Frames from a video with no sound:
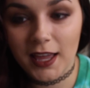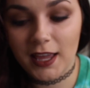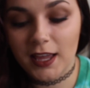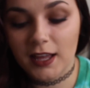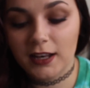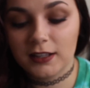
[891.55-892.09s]

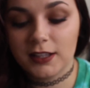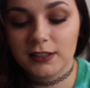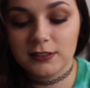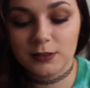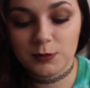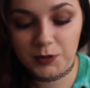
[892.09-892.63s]
and click
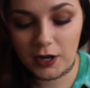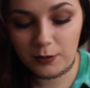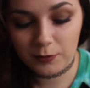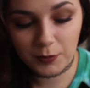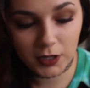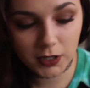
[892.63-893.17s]
the
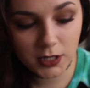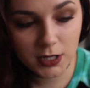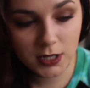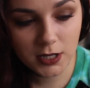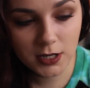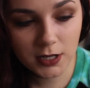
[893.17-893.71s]
subscribe
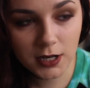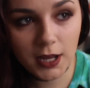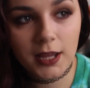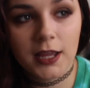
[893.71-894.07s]
button.